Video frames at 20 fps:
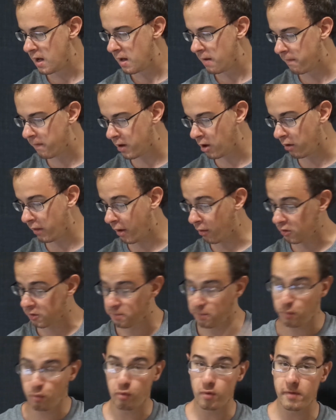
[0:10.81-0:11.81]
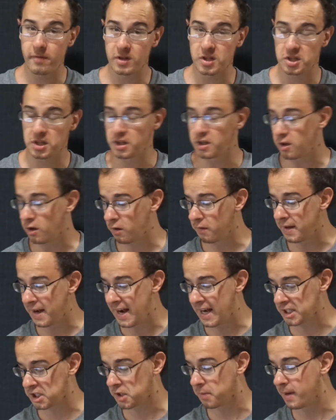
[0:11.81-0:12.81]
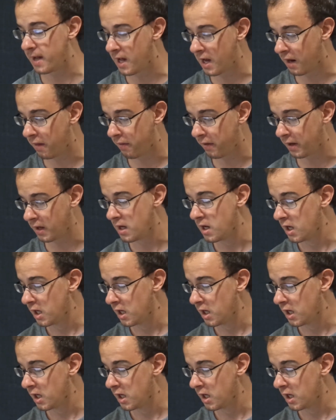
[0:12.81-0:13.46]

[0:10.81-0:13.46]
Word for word: video that was previously called Ask Me Anything